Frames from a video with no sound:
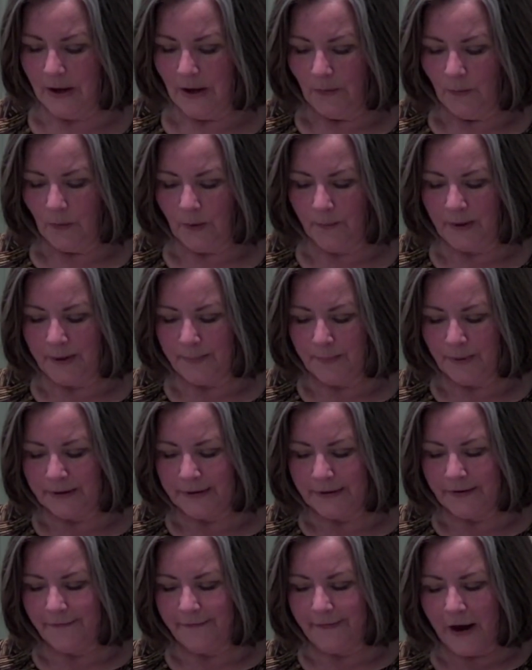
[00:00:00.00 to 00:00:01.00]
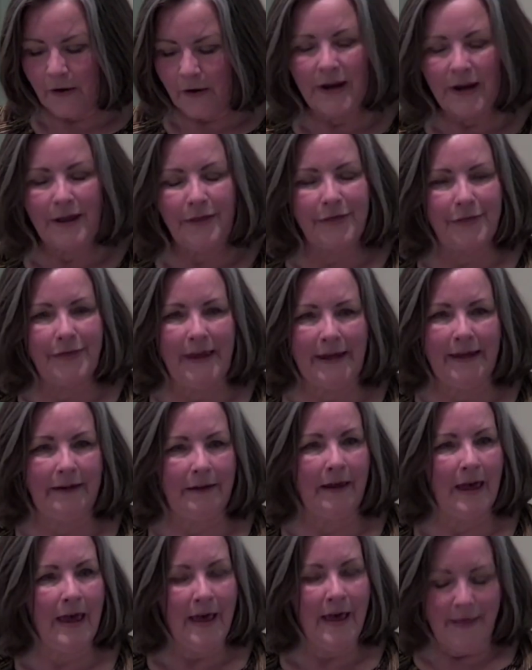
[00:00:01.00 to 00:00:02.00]
When we put the very
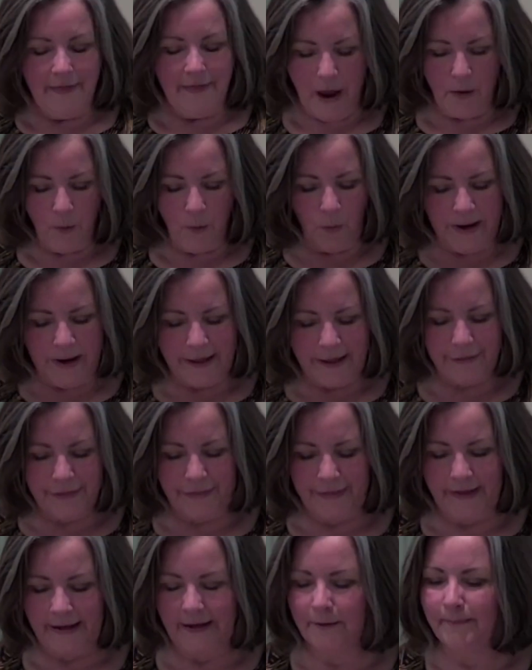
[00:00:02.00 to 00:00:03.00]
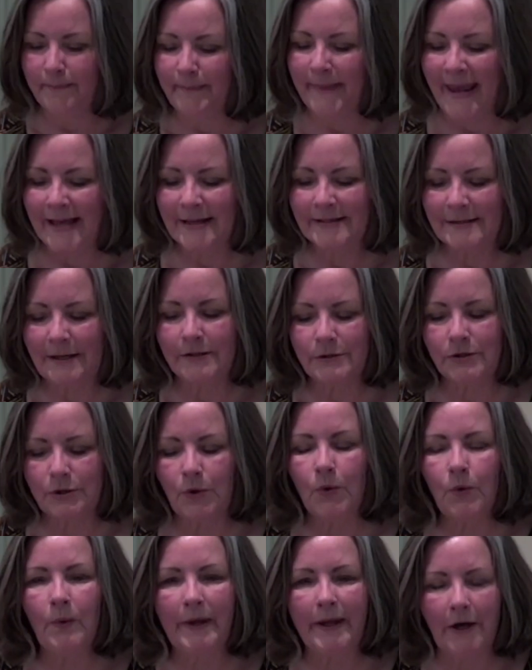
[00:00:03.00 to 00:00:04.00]
thing that we think makes us
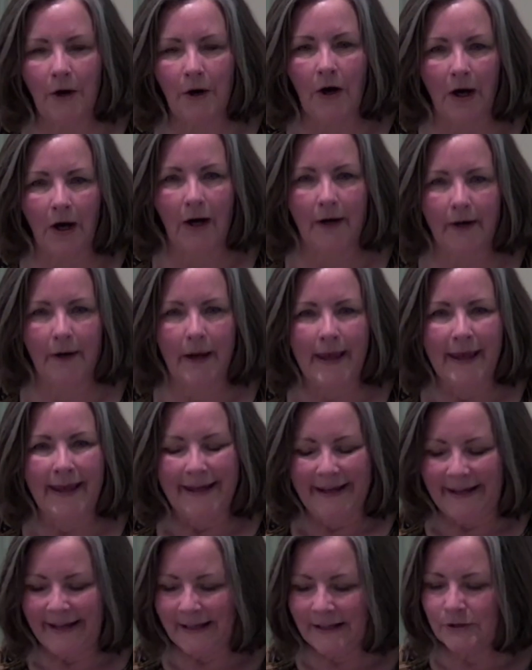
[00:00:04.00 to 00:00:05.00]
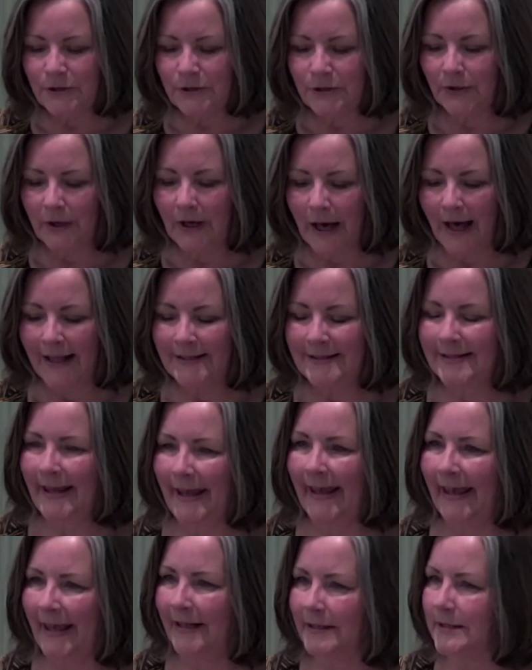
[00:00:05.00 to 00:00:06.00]
who we are into God's
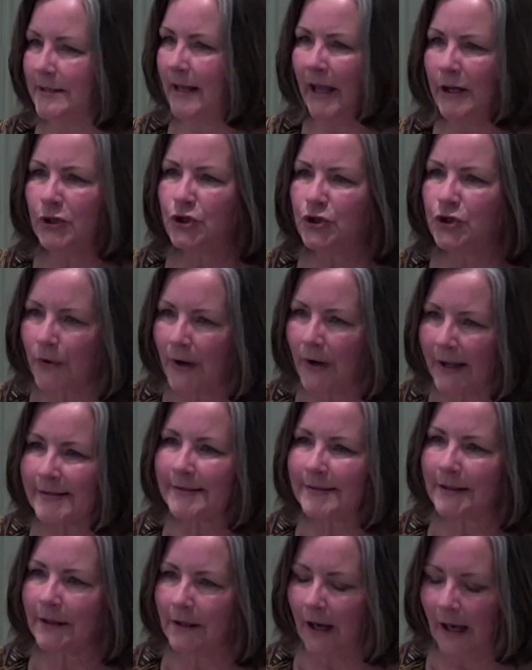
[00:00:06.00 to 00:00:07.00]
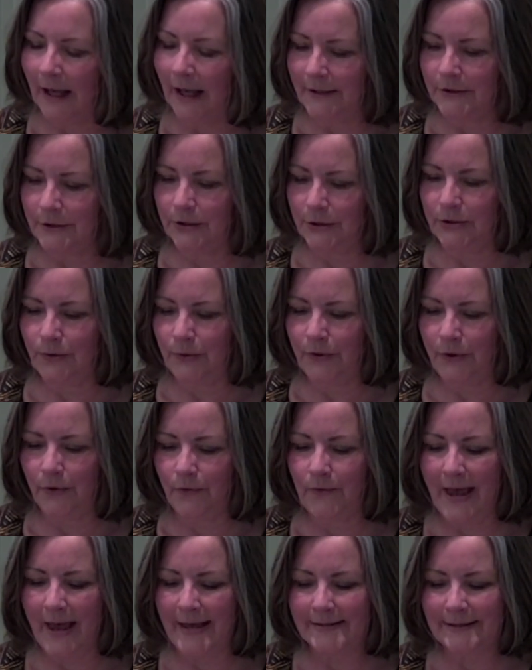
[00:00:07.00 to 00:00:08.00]
hand and trust God to do the
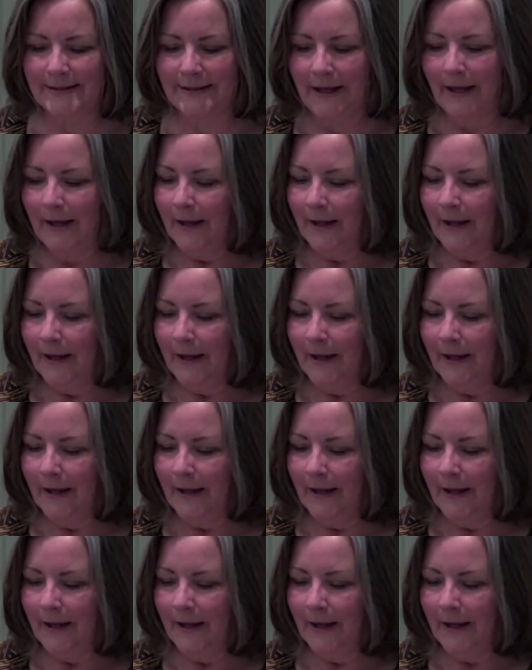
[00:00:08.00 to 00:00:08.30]
rest,